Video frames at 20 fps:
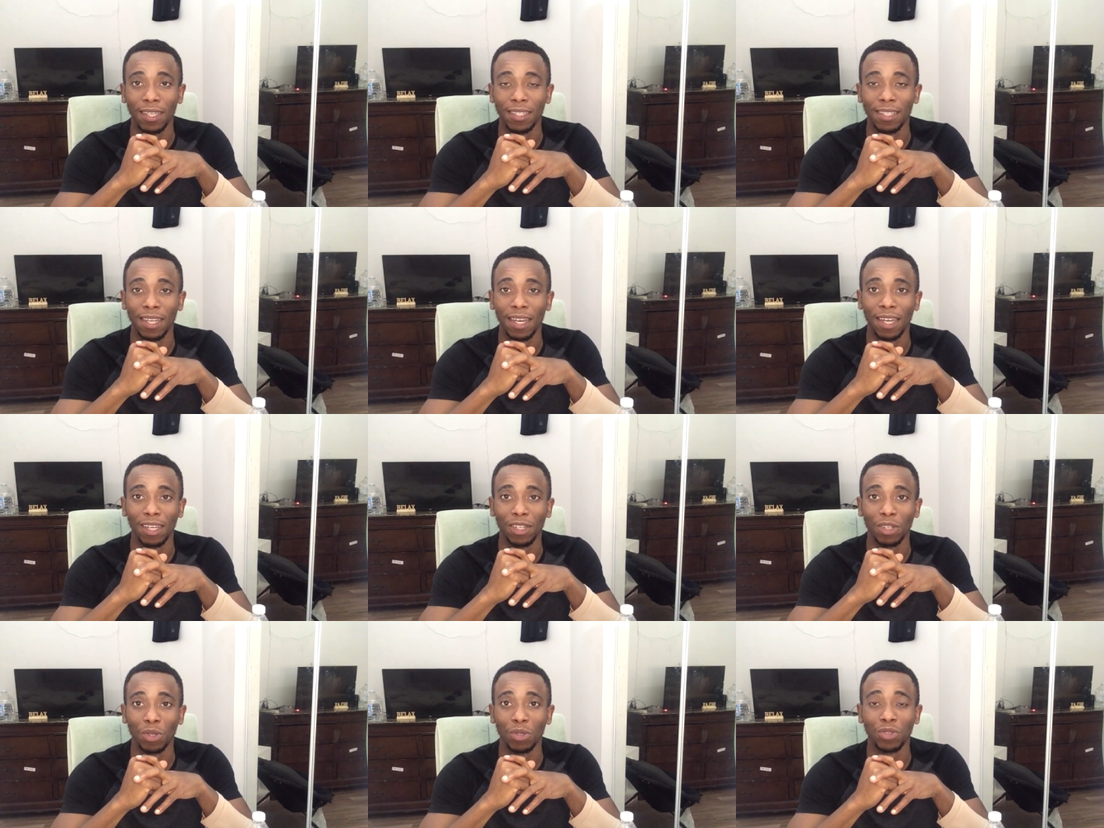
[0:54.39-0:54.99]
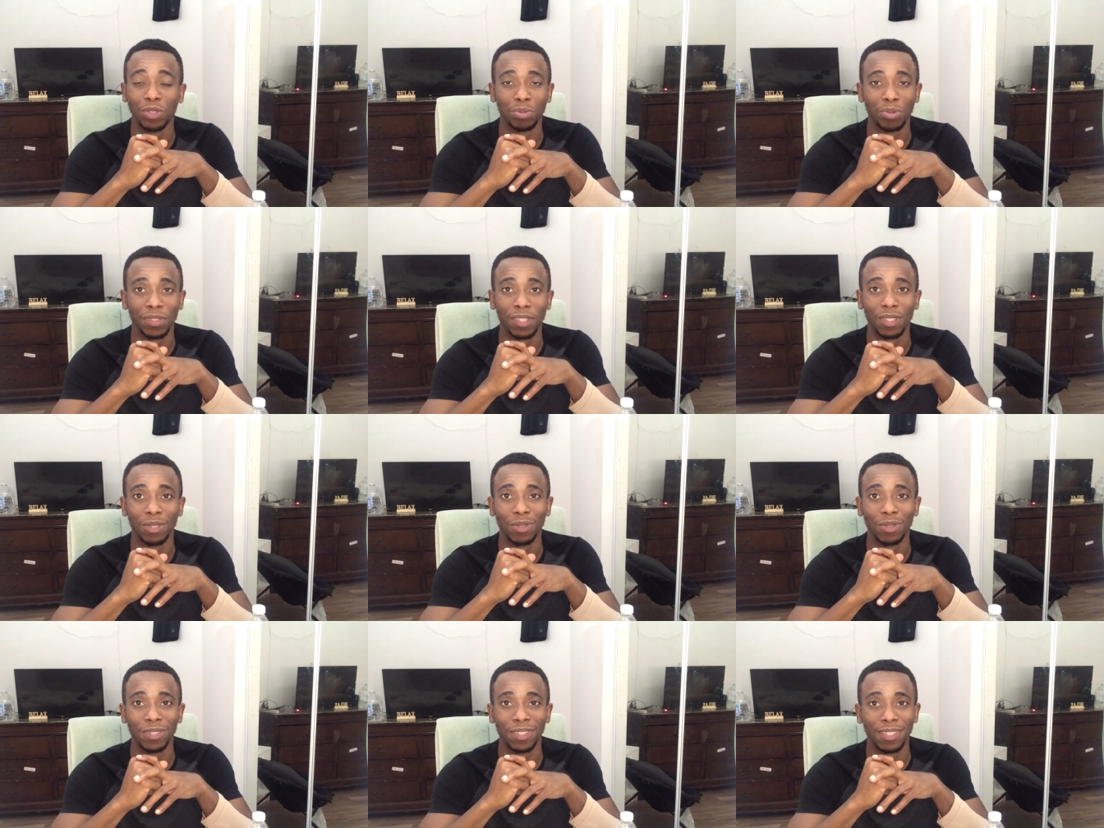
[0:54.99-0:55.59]
that
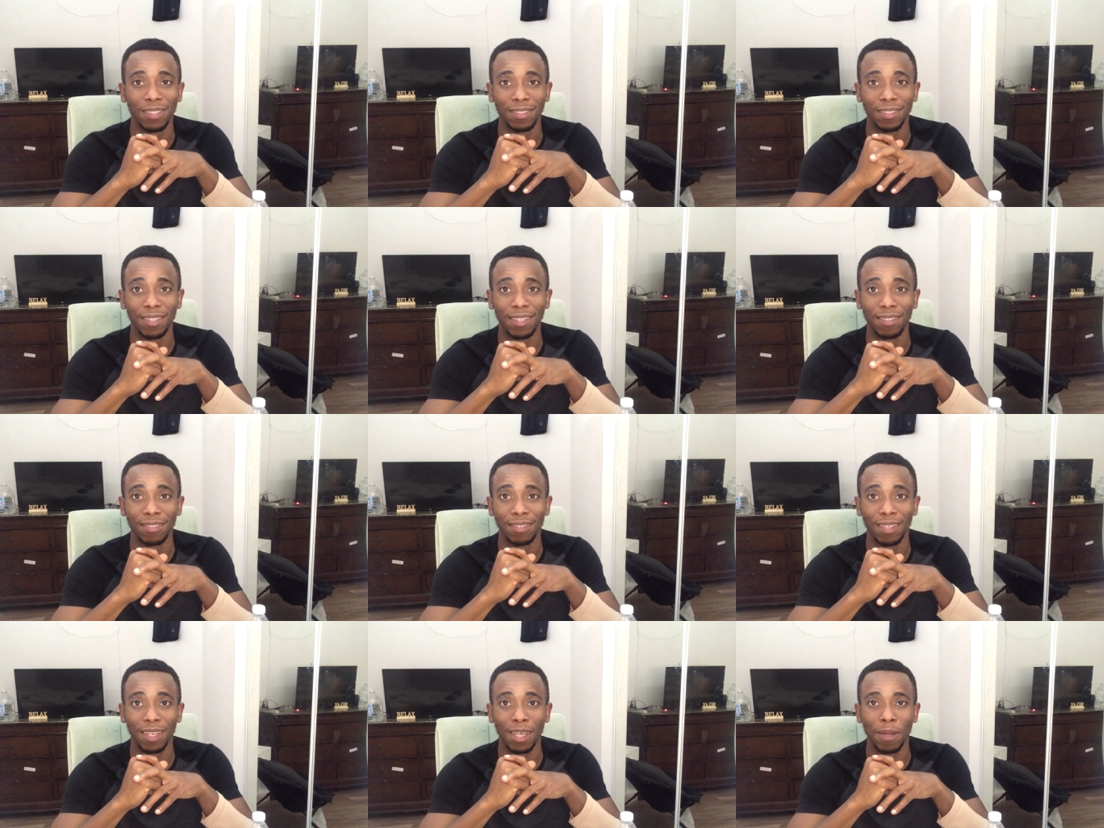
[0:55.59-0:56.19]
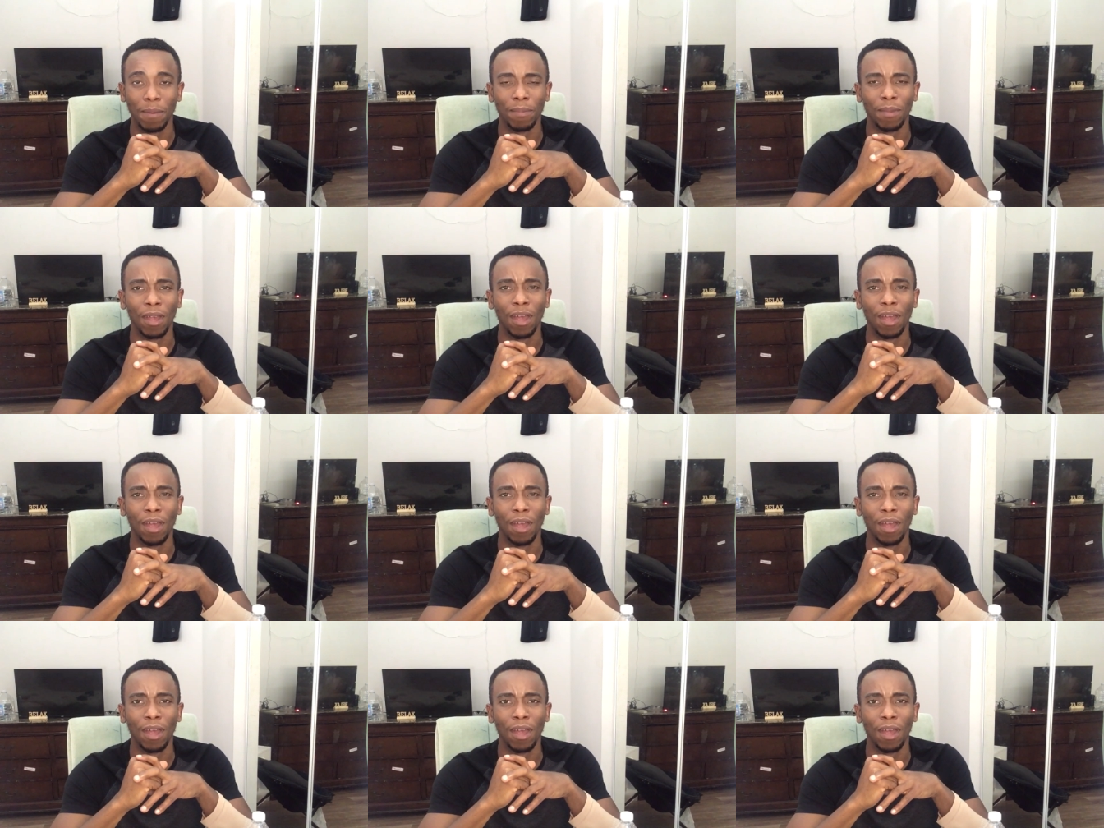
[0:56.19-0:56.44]
contributed to yesterday's game.